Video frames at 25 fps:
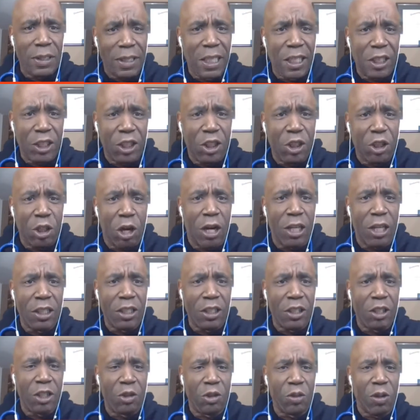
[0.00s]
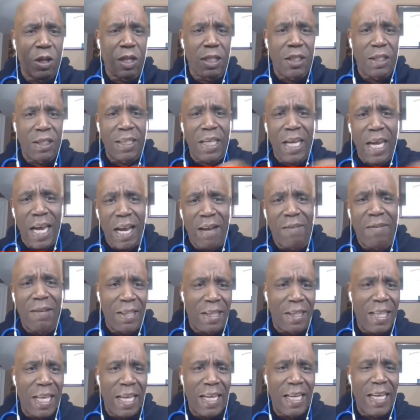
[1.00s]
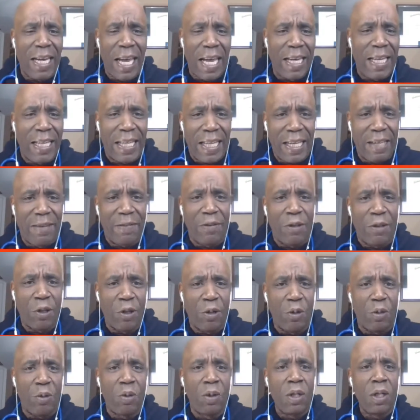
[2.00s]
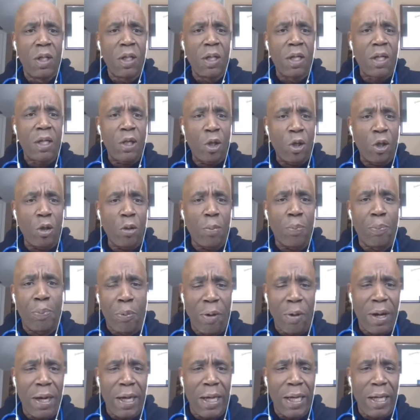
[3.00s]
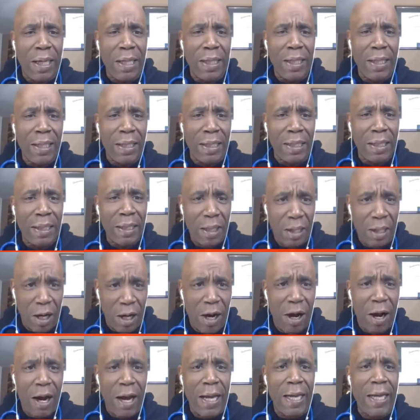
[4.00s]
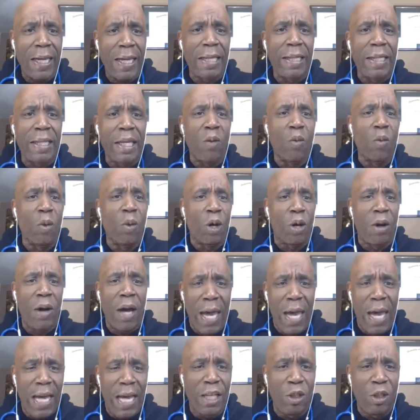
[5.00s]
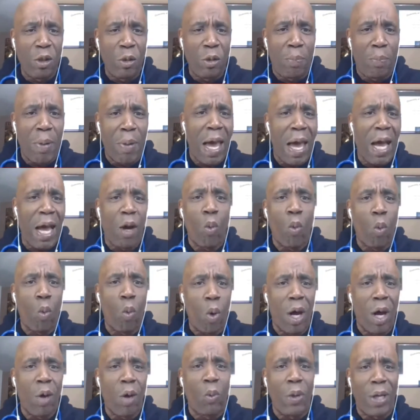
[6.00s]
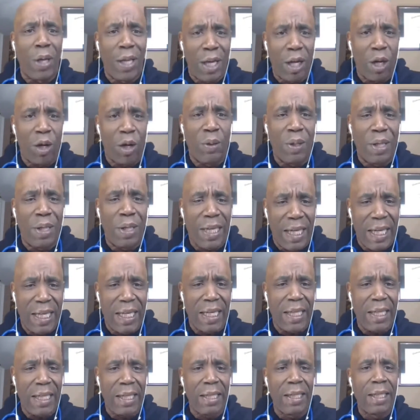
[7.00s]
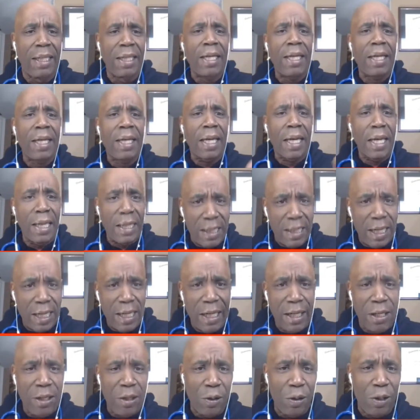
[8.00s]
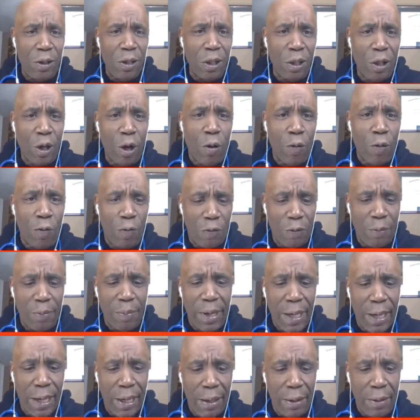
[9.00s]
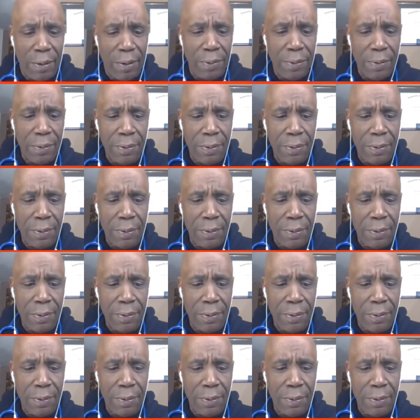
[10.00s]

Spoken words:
discharge instructions, everything they give you, you bring. All right. And then we'll hand you back what we don't need. And then you can go from there.